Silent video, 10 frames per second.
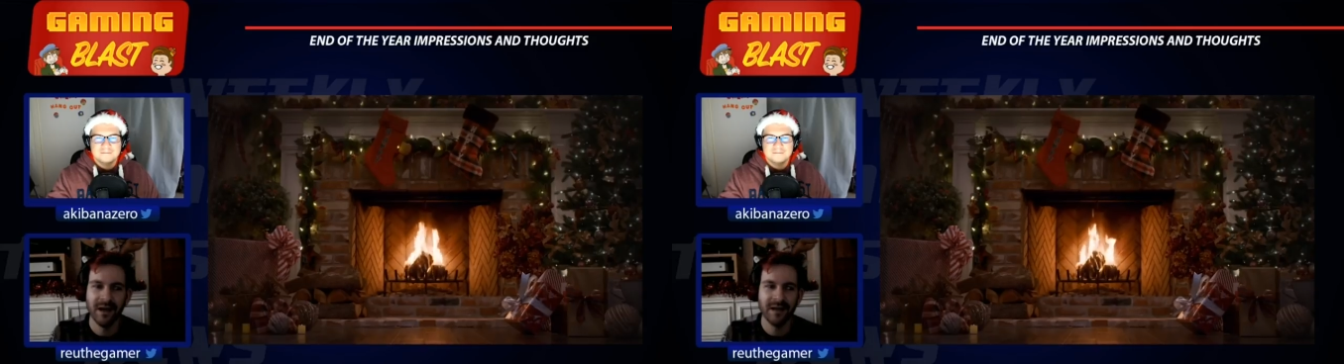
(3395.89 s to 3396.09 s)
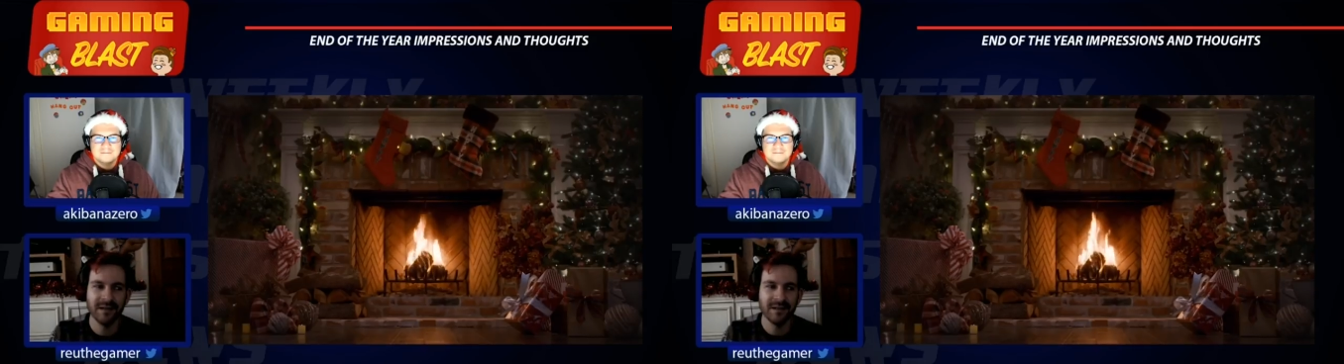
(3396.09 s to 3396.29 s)

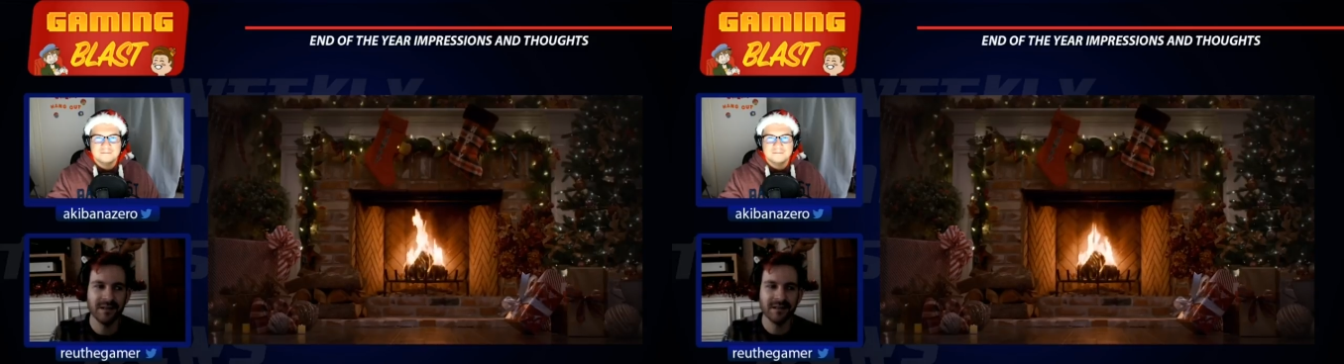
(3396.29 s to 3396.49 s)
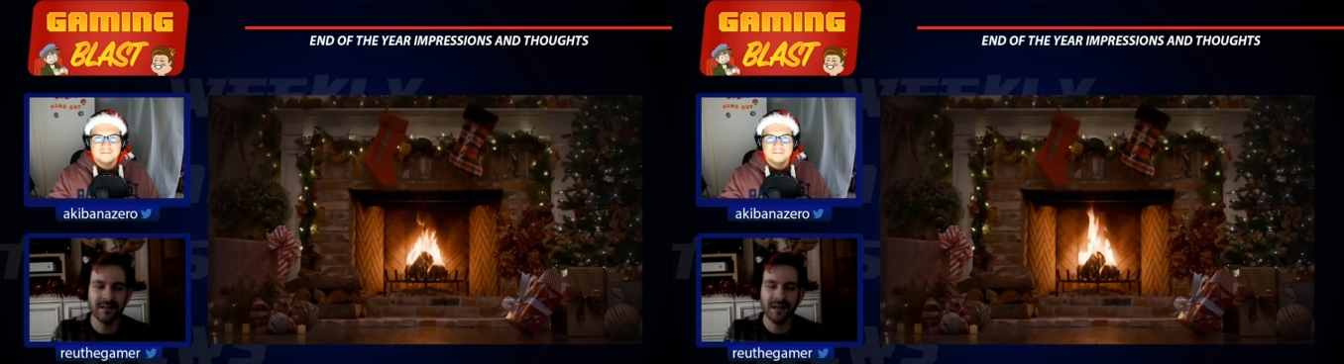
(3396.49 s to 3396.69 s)
and
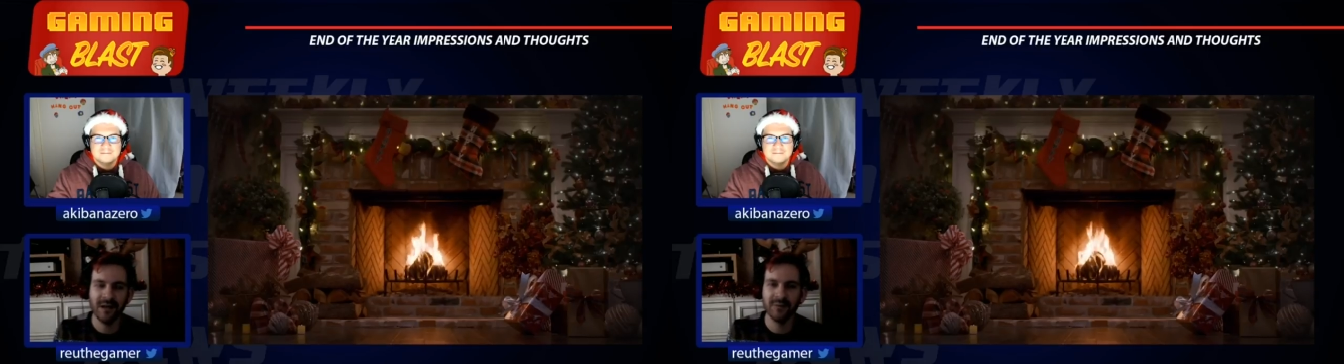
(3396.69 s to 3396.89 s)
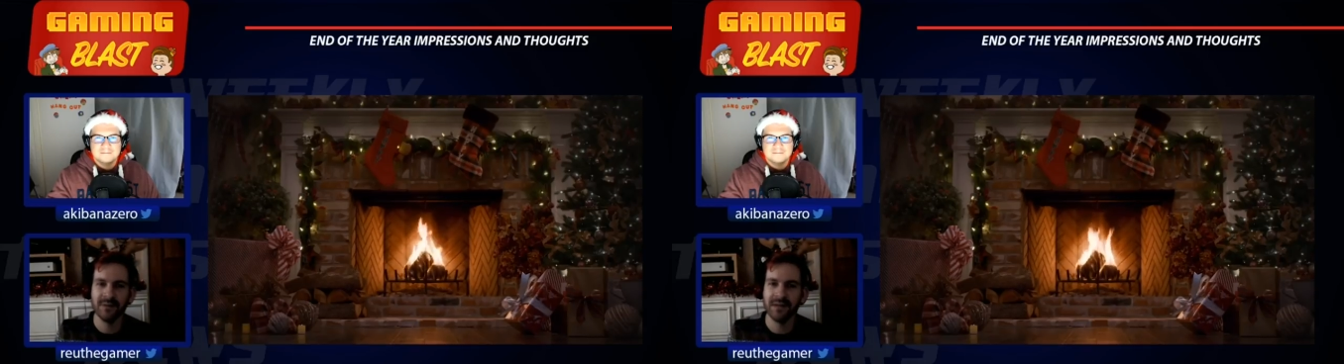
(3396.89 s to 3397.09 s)
it doesn't
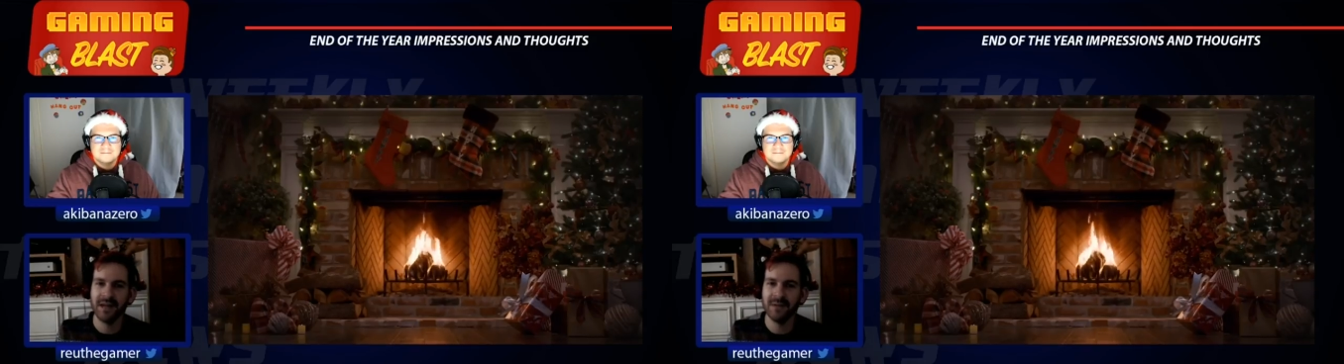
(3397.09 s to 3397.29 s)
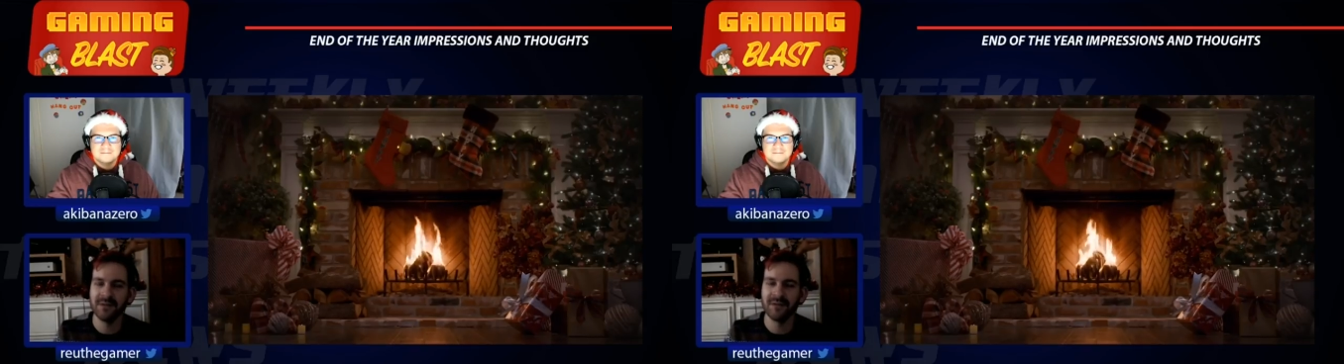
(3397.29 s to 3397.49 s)
help that the
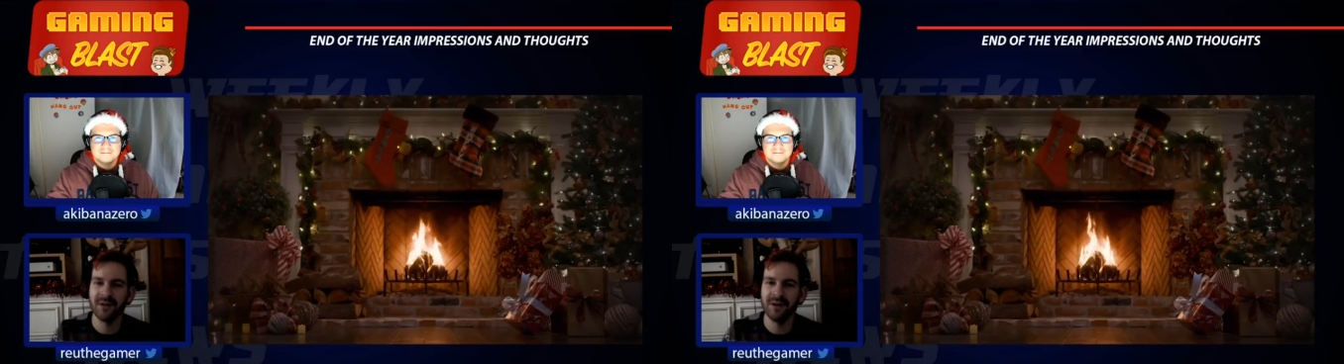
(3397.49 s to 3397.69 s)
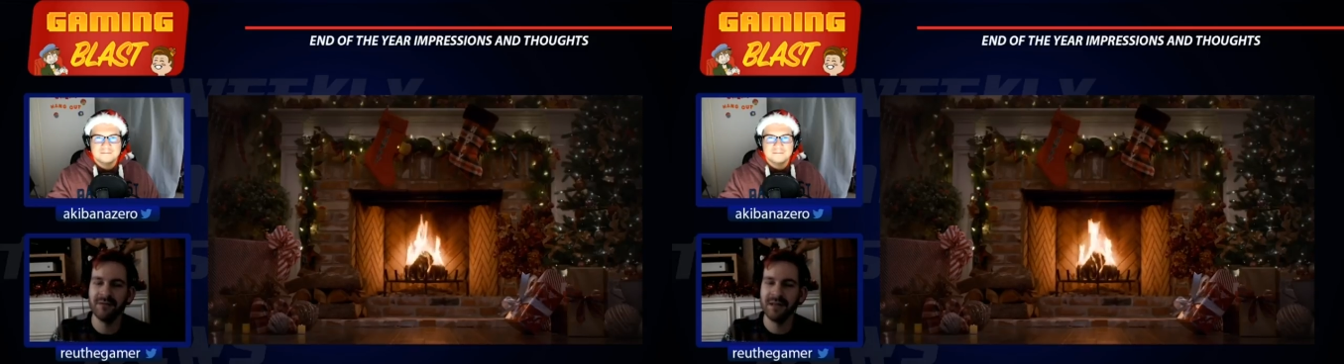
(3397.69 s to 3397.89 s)
game's
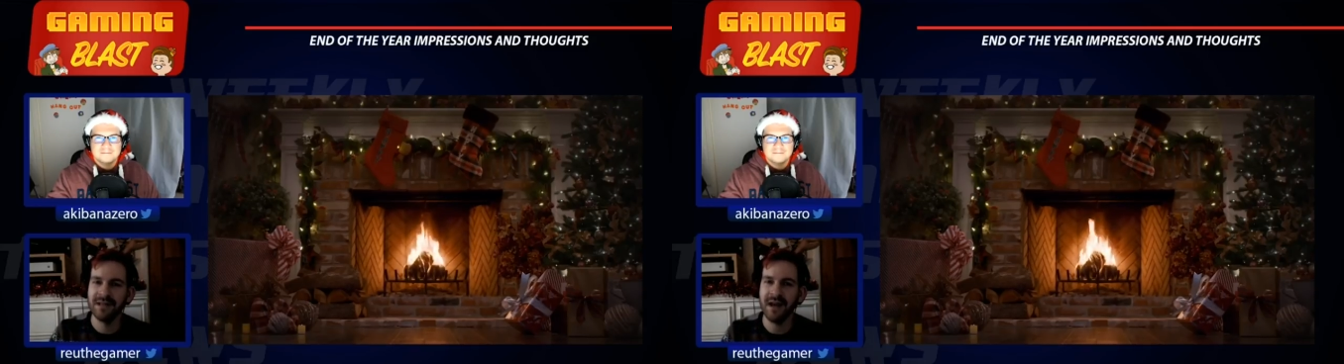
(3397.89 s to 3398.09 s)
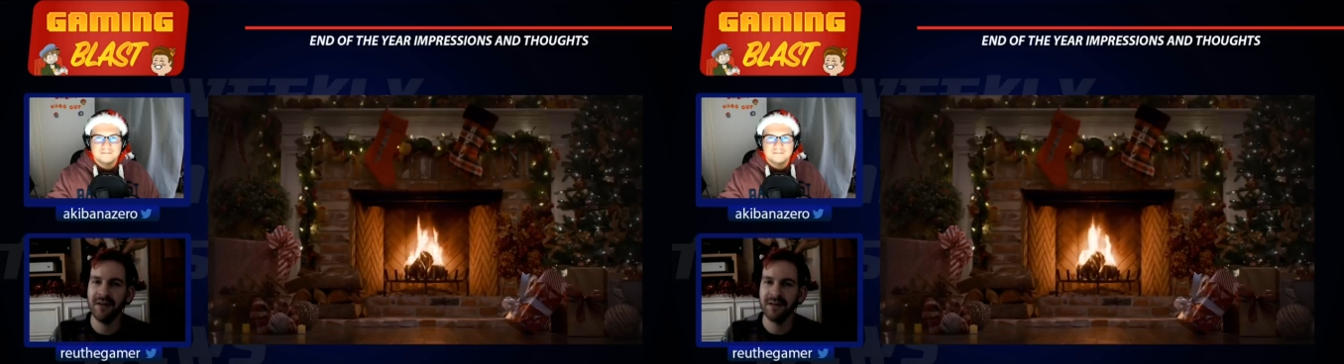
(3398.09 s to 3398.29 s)
throwing
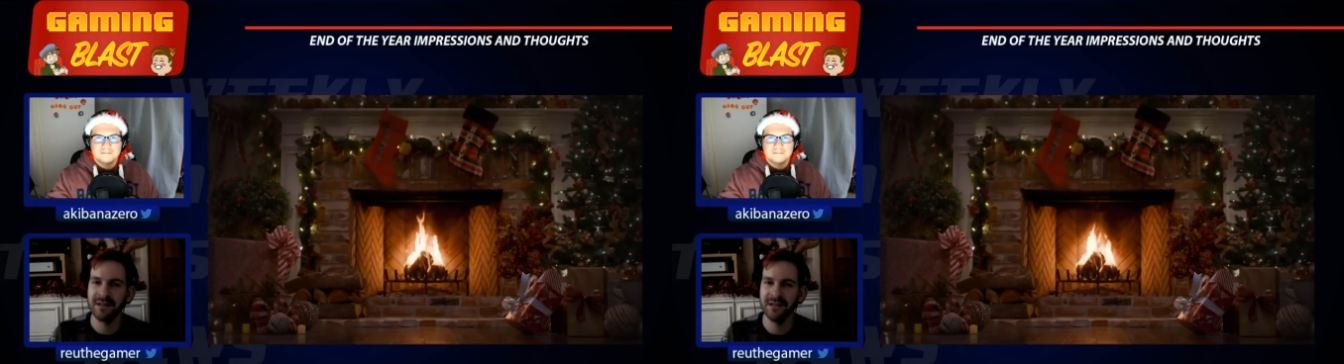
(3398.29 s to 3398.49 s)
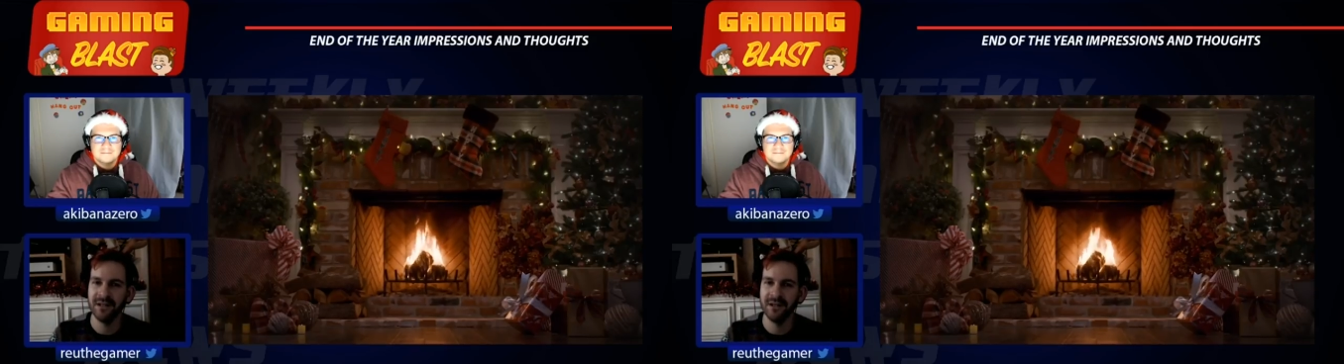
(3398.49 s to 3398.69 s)
red
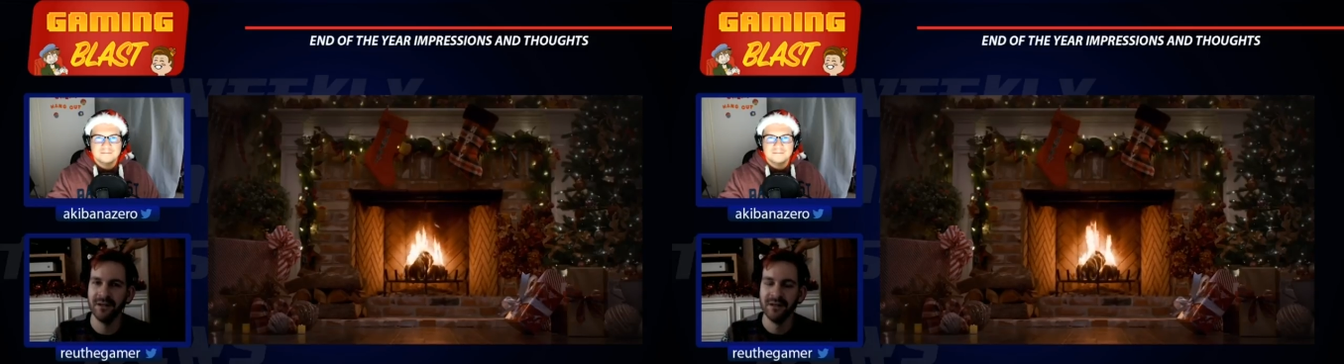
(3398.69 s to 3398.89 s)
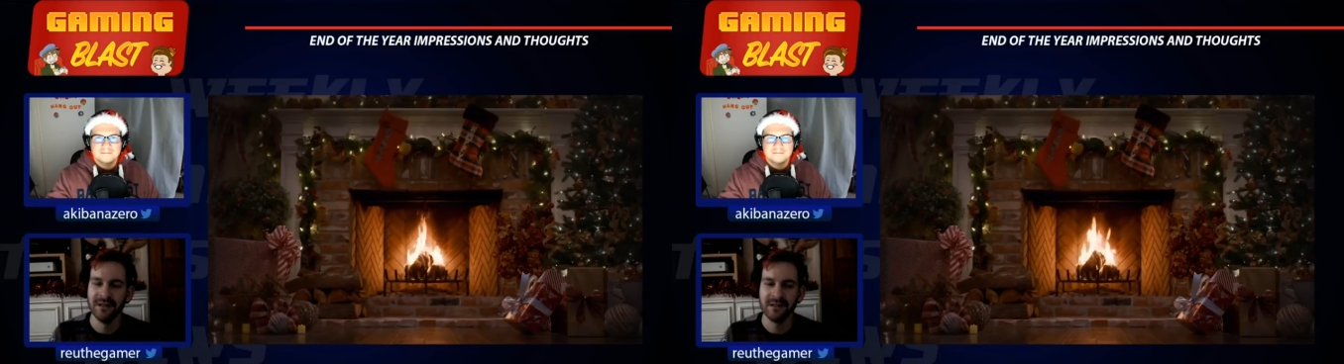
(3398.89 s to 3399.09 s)
herrings at you.